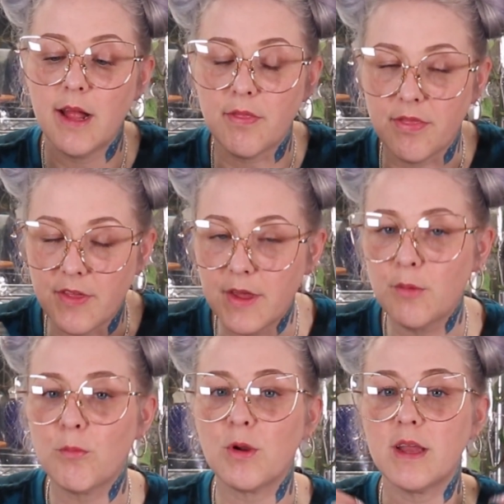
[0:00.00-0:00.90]

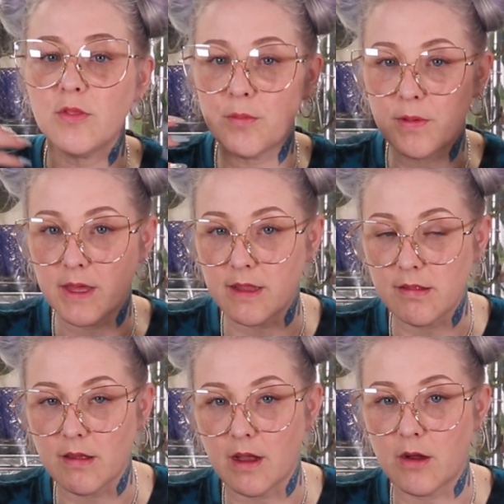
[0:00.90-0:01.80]
then bring the
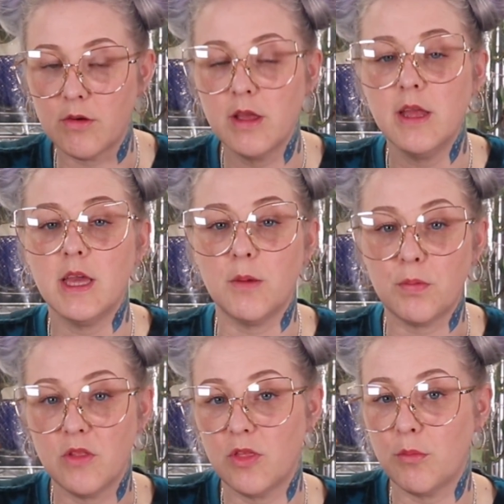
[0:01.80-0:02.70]
plants out and
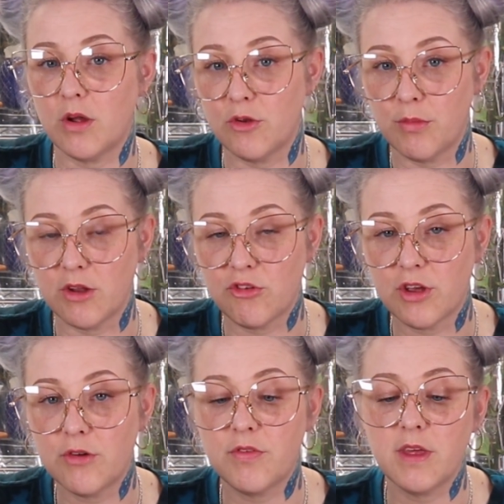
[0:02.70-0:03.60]
put them onto my
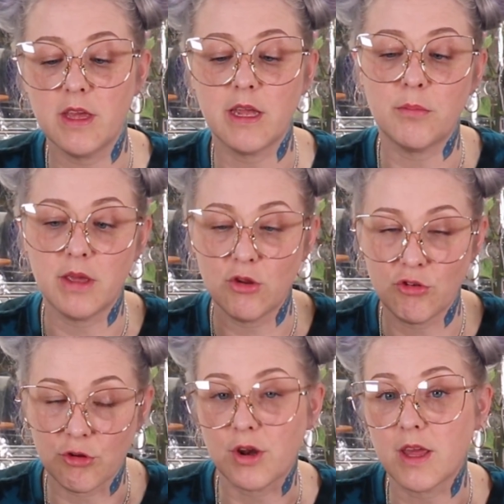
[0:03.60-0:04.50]
shelving and make
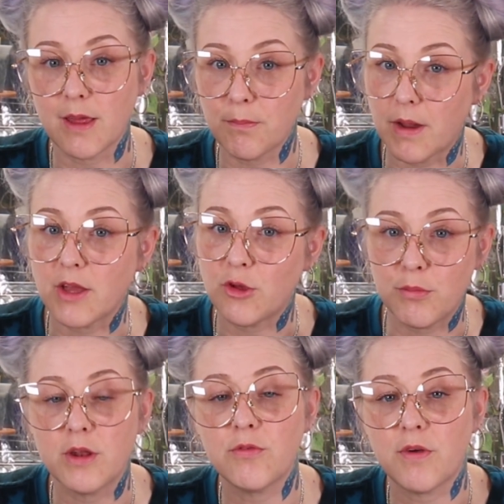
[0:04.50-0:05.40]
sure to keep my
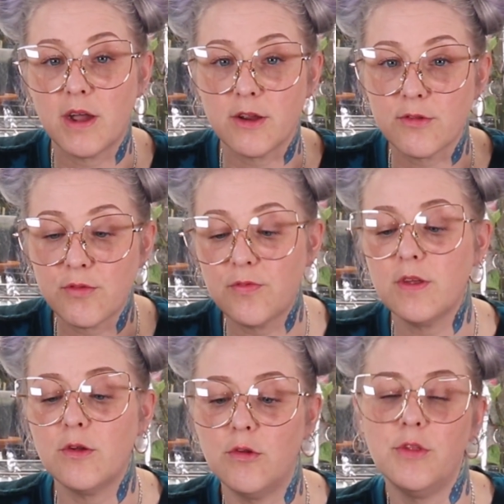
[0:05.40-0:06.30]
humidifiers
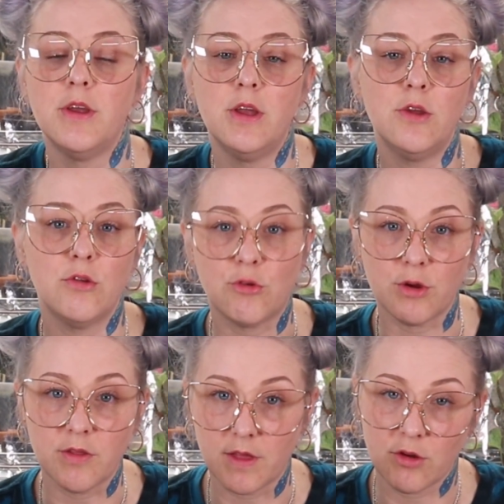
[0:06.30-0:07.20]
filled
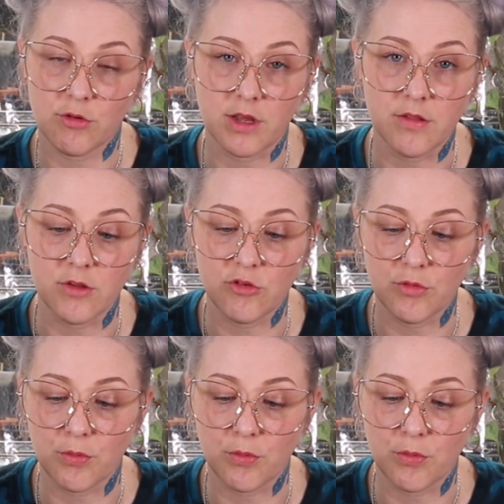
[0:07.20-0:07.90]
during that transition